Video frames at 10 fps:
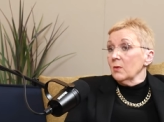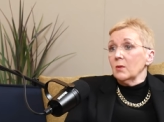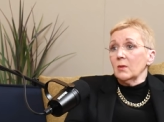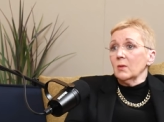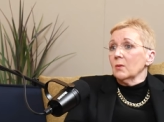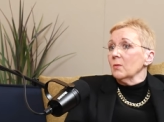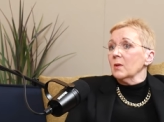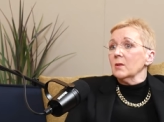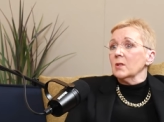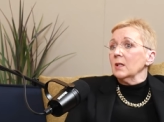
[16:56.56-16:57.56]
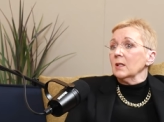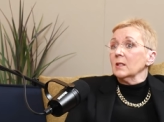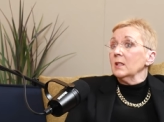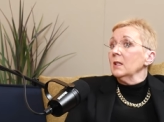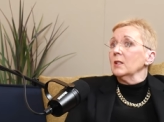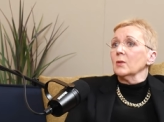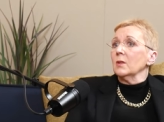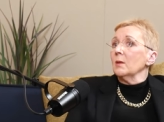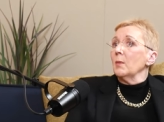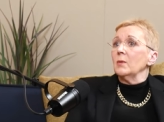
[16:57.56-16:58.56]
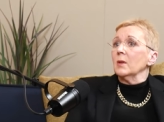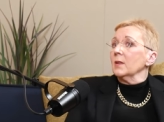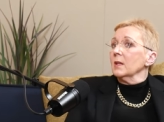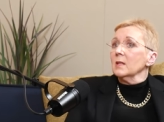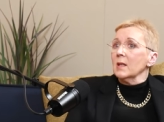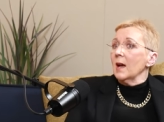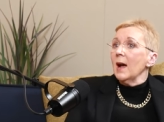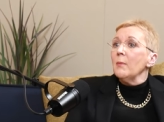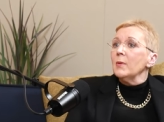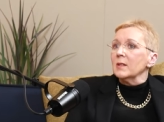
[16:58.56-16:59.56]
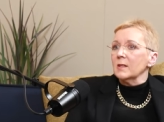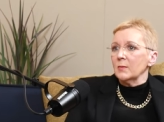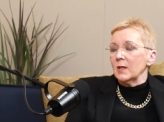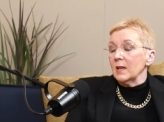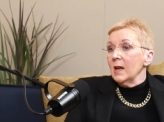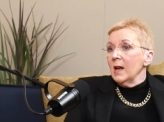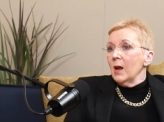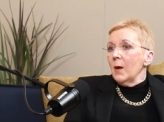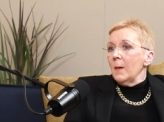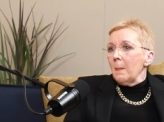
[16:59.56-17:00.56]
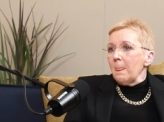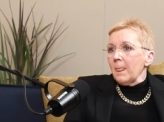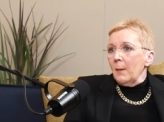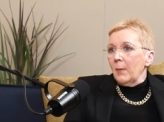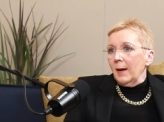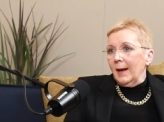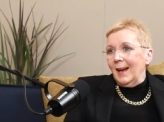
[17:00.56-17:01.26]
you know, we could write a series on the amount of things that happened to me. We should maybe. But,